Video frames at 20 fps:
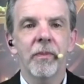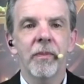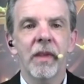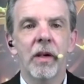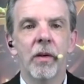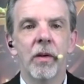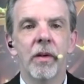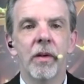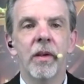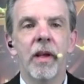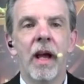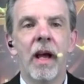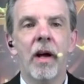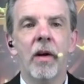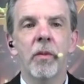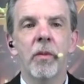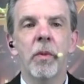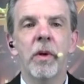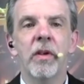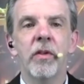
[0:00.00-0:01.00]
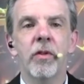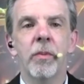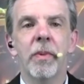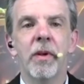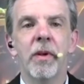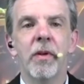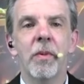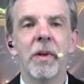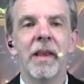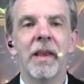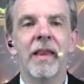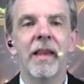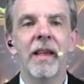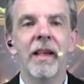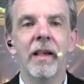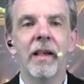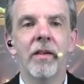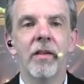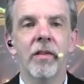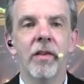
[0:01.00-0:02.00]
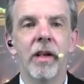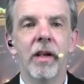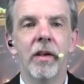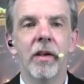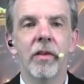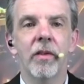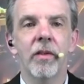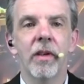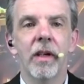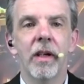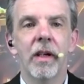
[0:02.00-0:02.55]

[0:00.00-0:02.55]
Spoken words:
or how we should be rethinking sales,